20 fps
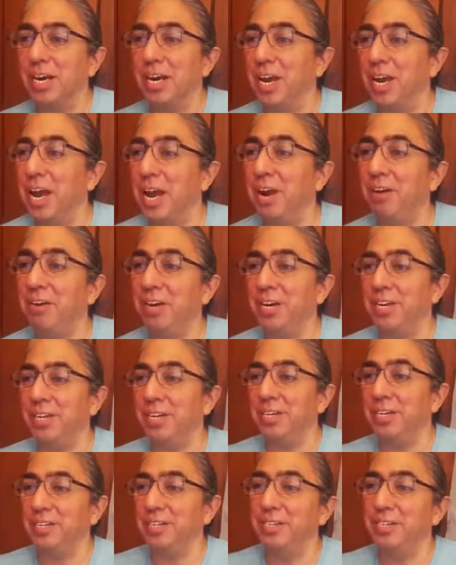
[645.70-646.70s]

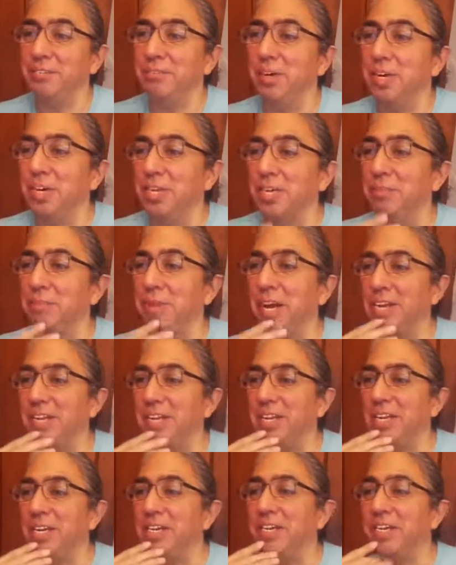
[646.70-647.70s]
Harry, you want to come back
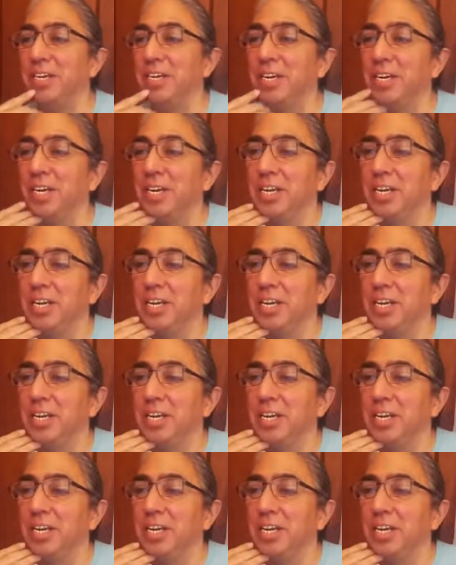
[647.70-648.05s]
later?